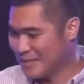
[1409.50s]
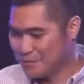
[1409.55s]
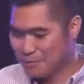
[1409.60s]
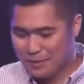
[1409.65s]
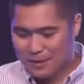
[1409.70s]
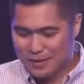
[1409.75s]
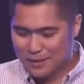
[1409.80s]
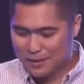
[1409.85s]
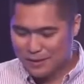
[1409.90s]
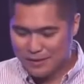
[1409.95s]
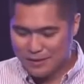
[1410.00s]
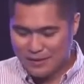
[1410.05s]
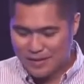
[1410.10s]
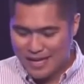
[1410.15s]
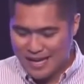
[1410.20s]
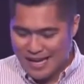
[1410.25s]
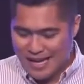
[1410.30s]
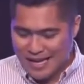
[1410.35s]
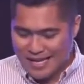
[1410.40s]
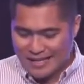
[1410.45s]
Because
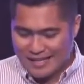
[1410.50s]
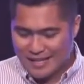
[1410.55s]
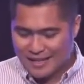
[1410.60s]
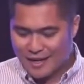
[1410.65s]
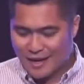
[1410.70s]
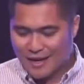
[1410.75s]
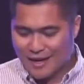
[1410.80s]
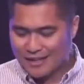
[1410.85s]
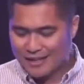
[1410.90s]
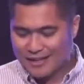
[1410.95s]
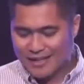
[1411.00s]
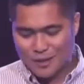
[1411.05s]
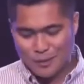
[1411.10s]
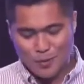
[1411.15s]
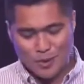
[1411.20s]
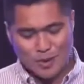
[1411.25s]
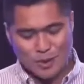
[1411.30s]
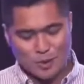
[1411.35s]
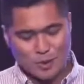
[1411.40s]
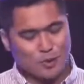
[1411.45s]
the garden
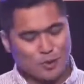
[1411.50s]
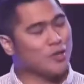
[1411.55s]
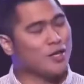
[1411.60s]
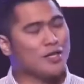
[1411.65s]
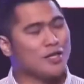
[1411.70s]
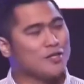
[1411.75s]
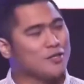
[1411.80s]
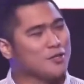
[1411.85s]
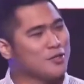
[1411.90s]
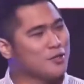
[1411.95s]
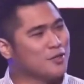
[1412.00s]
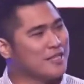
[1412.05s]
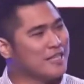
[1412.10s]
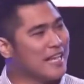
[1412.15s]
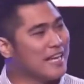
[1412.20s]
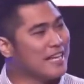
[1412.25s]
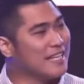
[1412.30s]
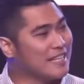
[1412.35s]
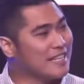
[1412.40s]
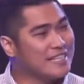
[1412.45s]
was structured
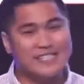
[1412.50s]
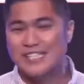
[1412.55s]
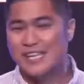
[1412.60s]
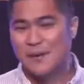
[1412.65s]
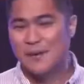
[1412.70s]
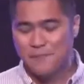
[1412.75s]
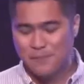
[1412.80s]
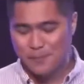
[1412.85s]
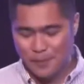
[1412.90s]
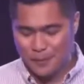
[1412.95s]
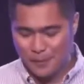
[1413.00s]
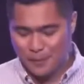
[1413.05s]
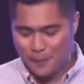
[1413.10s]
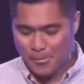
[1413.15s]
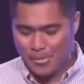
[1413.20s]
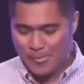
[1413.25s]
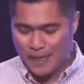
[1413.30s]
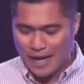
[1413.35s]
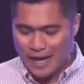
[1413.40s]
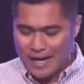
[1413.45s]
like the temple.
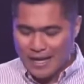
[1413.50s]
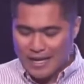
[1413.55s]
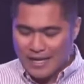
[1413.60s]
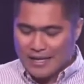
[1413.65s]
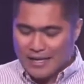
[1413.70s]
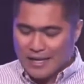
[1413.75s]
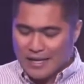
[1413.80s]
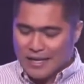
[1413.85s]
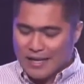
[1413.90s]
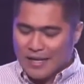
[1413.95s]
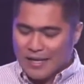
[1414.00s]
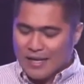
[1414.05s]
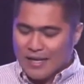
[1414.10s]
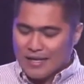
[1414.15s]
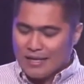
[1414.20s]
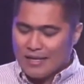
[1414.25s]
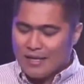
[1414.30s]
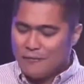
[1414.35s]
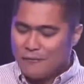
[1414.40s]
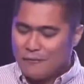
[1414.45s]

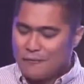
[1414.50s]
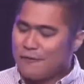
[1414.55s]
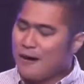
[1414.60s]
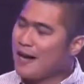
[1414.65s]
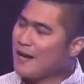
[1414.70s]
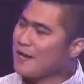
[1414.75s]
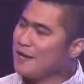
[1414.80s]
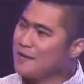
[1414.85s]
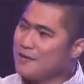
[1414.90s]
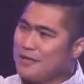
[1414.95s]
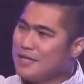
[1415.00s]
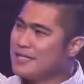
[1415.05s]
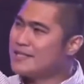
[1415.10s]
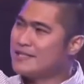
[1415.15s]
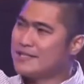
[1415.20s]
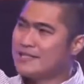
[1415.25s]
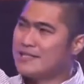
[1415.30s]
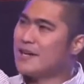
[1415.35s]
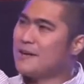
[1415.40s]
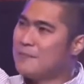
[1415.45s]
The fiery
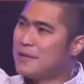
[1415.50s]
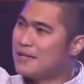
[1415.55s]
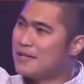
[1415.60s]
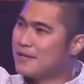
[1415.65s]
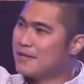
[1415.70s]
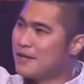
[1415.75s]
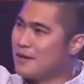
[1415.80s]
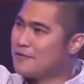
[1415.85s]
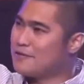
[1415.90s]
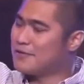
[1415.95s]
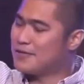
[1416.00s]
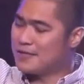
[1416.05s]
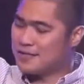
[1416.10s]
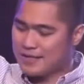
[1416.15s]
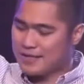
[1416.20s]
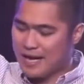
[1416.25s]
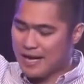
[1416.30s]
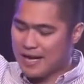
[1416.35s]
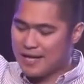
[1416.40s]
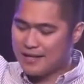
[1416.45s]
summit of
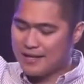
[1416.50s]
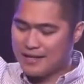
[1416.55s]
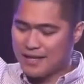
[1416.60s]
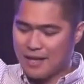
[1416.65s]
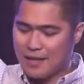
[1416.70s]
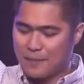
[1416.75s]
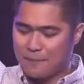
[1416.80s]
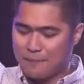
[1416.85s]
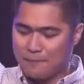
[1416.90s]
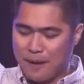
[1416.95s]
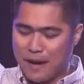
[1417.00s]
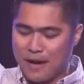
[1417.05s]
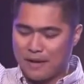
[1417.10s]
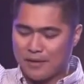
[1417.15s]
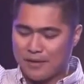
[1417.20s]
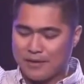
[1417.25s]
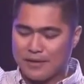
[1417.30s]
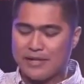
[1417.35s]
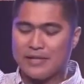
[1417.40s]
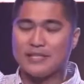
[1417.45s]
Sinai
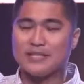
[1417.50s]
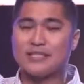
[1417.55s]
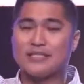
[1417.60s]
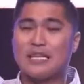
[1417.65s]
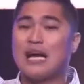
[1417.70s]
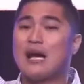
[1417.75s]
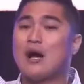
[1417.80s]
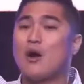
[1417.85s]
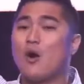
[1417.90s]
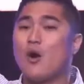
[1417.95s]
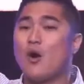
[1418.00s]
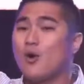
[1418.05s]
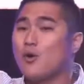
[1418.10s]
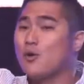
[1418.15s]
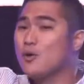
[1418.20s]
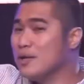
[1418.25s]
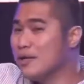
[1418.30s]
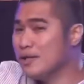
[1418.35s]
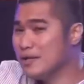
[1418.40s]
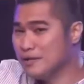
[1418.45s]
parallels the
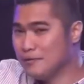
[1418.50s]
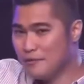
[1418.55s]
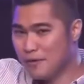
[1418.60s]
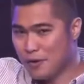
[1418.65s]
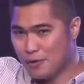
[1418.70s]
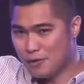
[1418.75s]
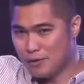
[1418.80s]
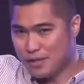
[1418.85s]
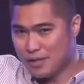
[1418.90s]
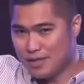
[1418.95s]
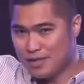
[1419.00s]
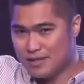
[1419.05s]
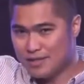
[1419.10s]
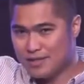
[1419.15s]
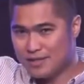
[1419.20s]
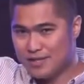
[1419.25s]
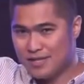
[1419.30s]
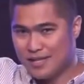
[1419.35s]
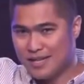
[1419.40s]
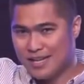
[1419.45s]
Holy of
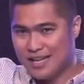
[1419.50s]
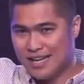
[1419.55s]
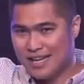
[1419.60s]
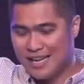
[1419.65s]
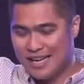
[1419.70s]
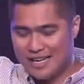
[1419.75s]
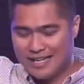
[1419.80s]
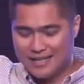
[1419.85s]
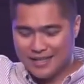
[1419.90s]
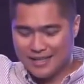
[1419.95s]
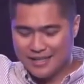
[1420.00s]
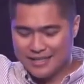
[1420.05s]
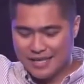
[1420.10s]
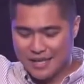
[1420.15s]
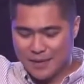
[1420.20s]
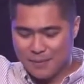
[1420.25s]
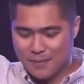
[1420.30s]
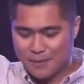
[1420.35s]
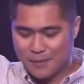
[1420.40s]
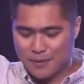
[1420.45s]
Holies in the
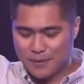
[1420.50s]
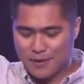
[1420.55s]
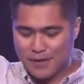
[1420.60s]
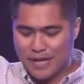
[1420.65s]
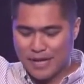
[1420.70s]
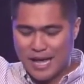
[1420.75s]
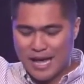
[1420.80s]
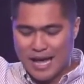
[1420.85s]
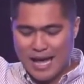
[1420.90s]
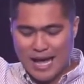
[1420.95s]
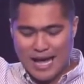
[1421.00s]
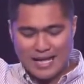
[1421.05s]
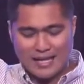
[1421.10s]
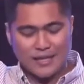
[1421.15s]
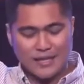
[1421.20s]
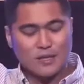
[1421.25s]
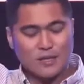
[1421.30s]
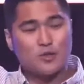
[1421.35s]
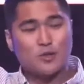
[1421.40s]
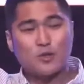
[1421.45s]
temple and
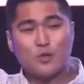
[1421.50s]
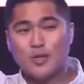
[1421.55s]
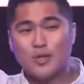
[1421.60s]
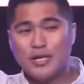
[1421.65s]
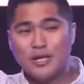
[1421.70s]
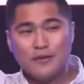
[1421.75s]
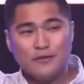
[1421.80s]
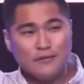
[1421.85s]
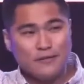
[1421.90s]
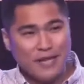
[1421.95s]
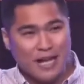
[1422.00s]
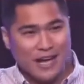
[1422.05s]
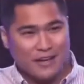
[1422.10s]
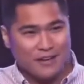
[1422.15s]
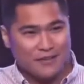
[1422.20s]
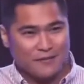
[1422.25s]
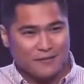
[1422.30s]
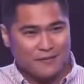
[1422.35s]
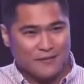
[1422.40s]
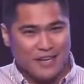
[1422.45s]
the tree of
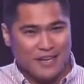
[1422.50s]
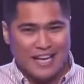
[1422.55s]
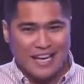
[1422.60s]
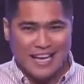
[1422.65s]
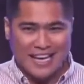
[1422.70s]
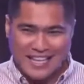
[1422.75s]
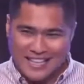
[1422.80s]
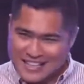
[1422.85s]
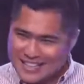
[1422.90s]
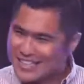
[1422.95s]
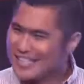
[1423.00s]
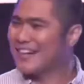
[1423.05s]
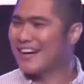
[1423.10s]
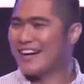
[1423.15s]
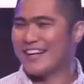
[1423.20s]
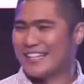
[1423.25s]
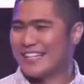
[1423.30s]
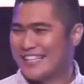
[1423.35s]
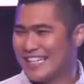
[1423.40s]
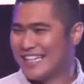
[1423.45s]
life in the
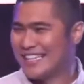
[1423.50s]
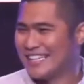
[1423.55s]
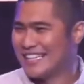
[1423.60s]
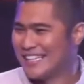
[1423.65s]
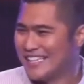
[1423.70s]
garden.